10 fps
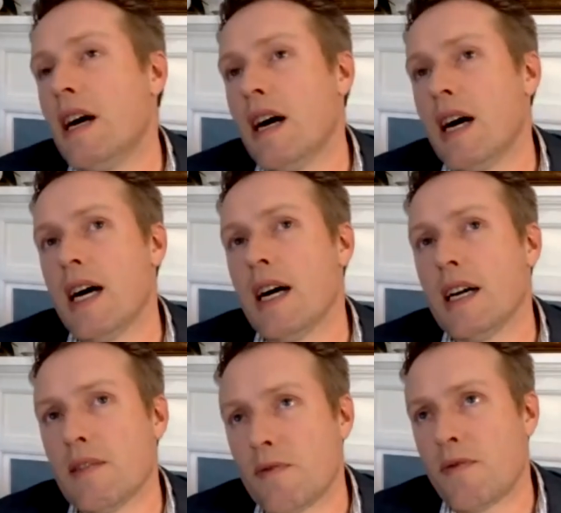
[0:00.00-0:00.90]

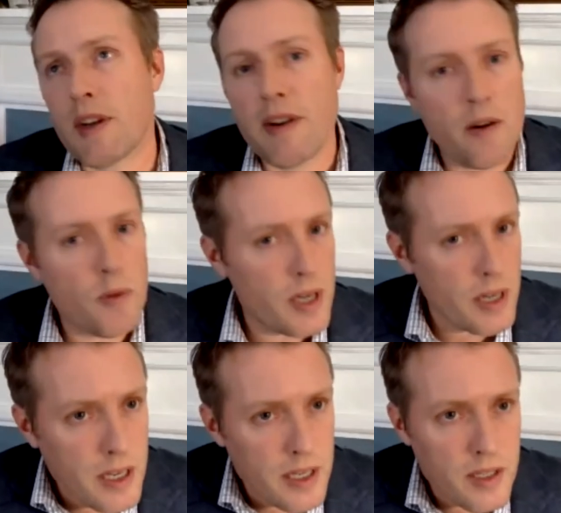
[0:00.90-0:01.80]
uh, figure out what it
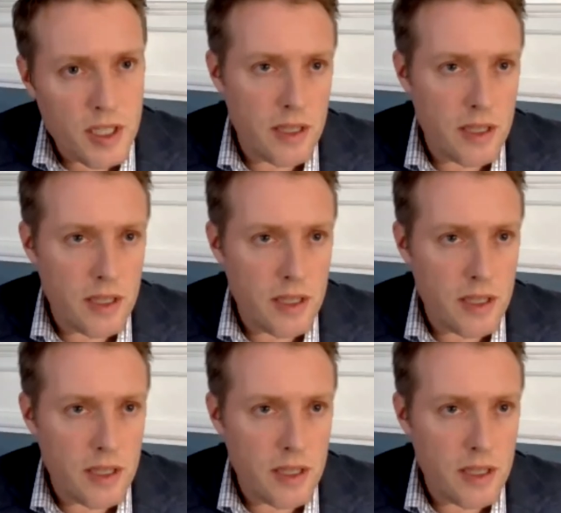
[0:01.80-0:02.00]
is.